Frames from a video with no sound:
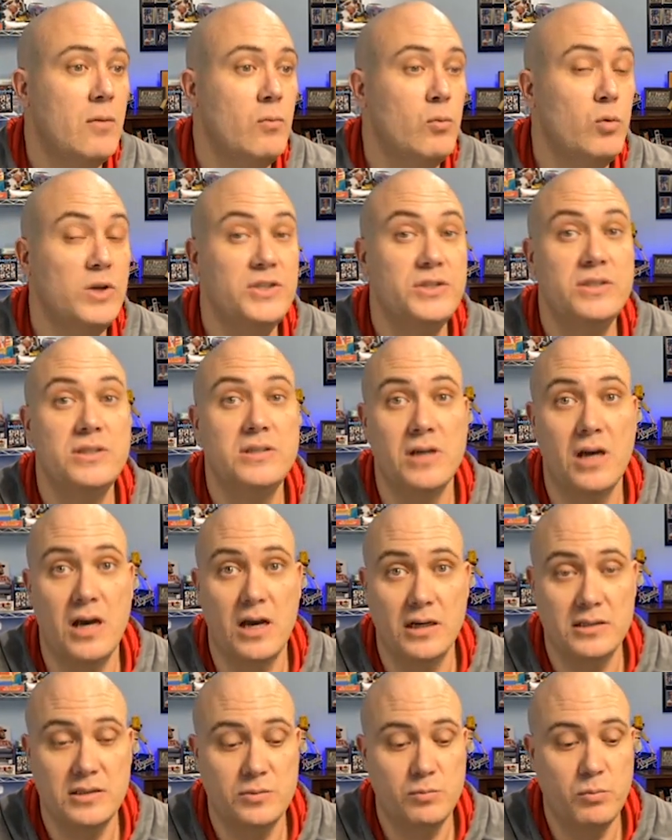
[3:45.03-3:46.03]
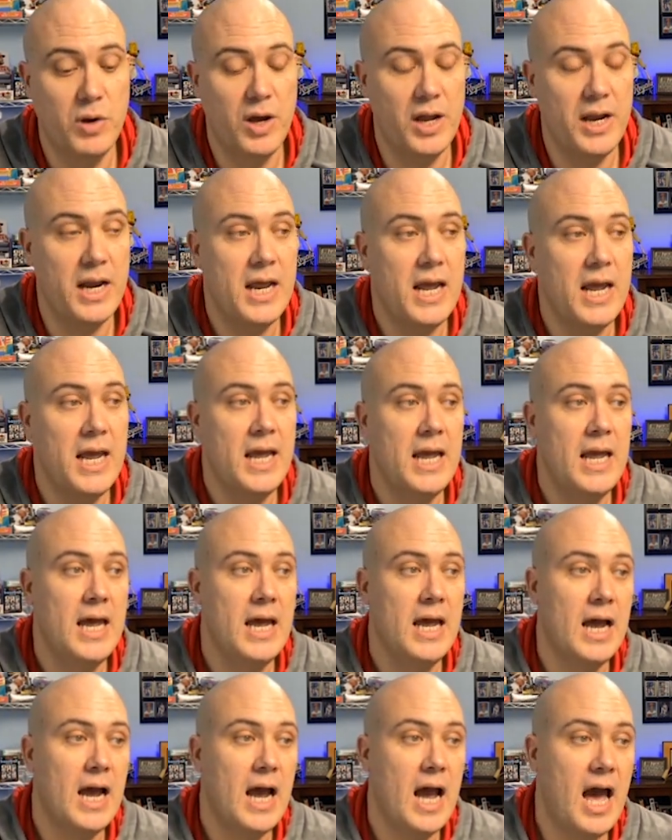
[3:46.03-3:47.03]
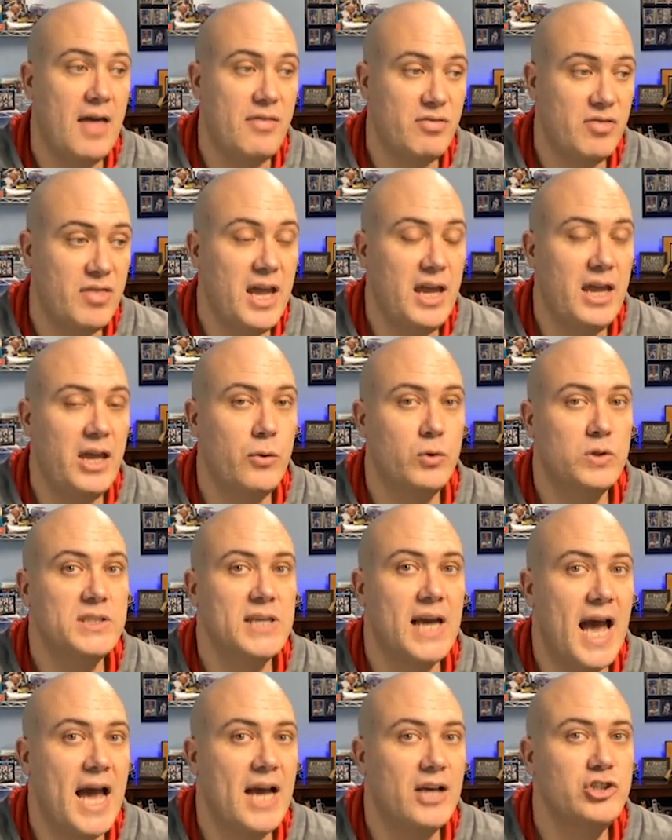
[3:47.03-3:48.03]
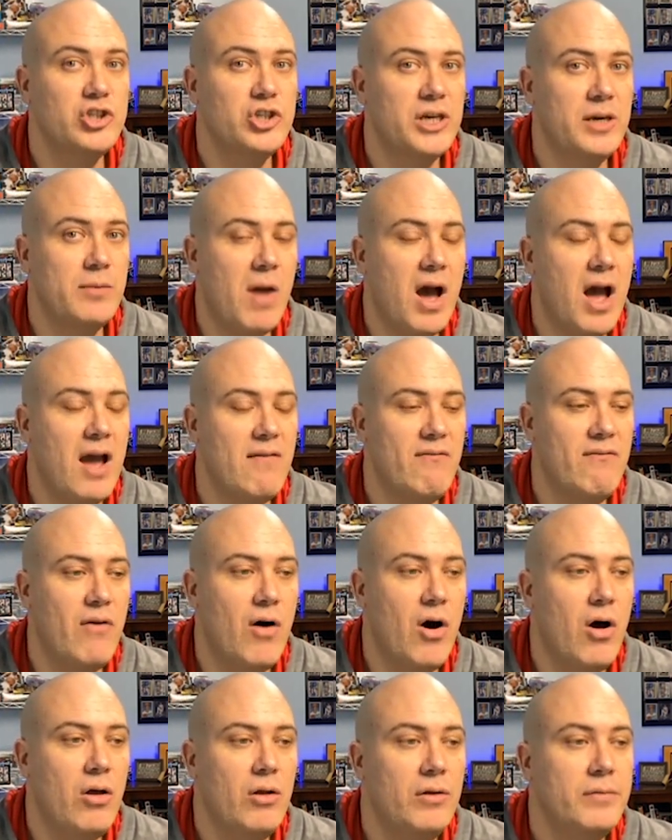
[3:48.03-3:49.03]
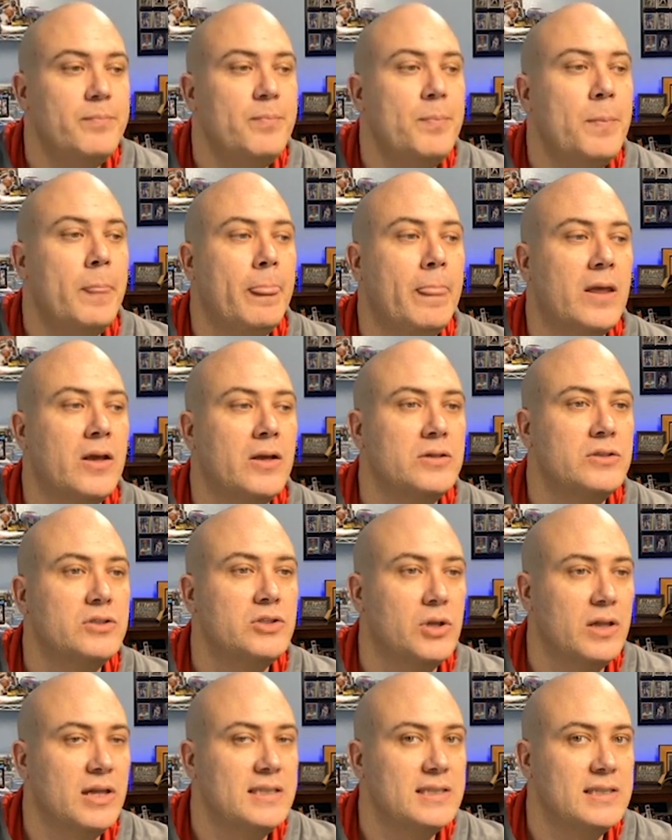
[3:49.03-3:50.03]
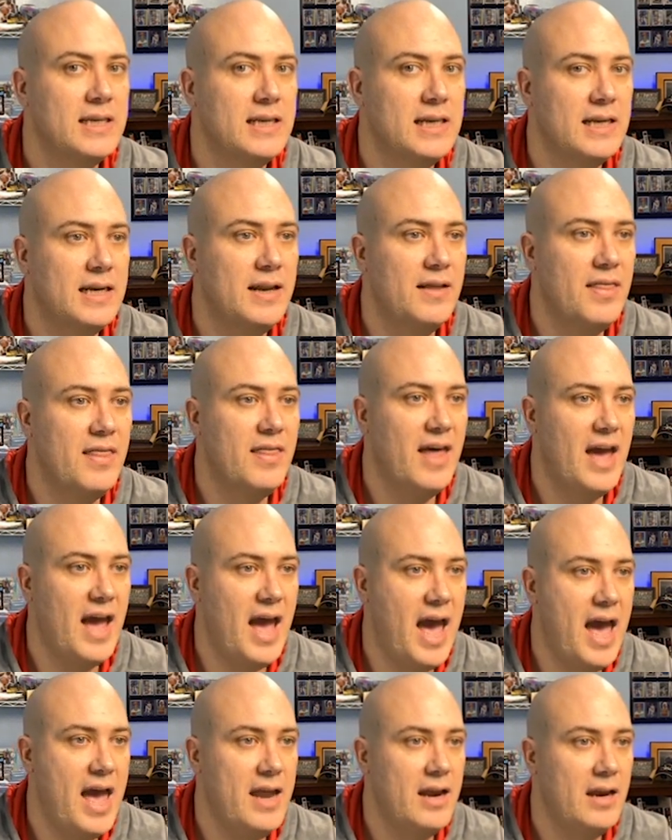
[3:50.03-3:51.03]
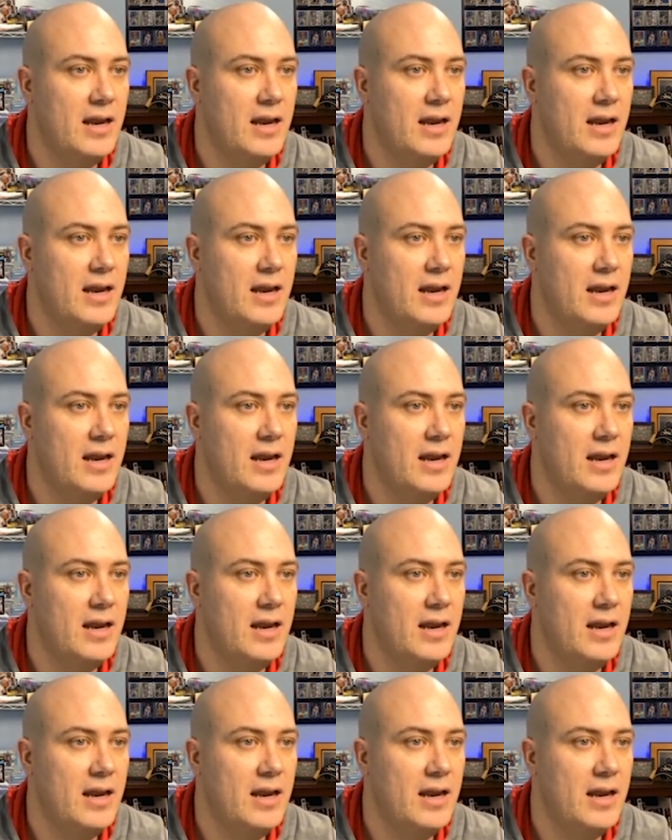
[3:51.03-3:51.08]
which sucks. But I think it was actually my fault, so let's get into that.